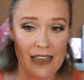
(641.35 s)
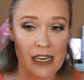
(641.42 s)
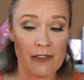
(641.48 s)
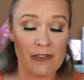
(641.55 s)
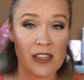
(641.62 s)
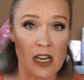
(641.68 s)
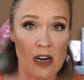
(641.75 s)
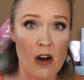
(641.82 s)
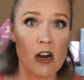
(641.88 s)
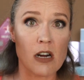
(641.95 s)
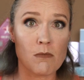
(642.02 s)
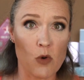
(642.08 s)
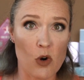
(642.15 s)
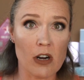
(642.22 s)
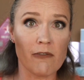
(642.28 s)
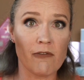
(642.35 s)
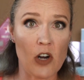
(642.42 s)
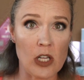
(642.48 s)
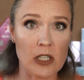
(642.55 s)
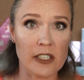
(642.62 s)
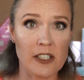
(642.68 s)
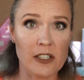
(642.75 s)
If there are more
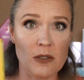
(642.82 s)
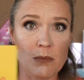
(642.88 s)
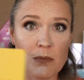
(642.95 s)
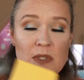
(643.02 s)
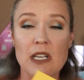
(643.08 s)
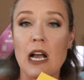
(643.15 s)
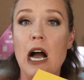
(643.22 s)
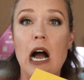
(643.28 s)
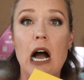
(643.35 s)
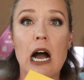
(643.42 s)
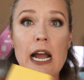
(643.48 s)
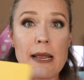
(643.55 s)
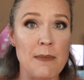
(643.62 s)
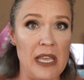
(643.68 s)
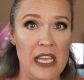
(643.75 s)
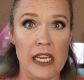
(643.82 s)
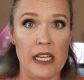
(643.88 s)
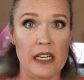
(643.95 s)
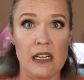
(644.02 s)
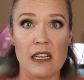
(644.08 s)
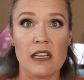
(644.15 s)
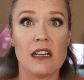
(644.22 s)
volumes, I'm
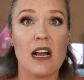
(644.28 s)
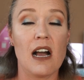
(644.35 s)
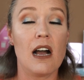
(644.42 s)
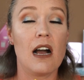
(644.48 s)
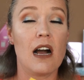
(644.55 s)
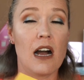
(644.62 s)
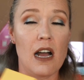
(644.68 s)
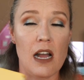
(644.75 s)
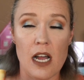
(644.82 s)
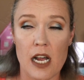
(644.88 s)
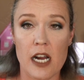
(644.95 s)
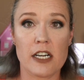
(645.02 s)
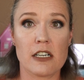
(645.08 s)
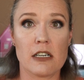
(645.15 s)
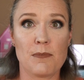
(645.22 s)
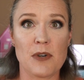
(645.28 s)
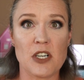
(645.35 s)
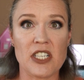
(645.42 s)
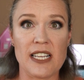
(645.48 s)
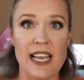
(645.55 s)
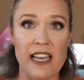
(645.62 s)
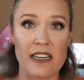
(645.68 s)
in. A hundred
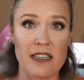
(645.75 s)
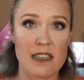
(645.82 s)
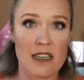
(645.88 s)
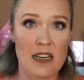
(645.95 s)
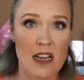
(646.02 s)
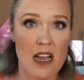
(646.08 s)
percent.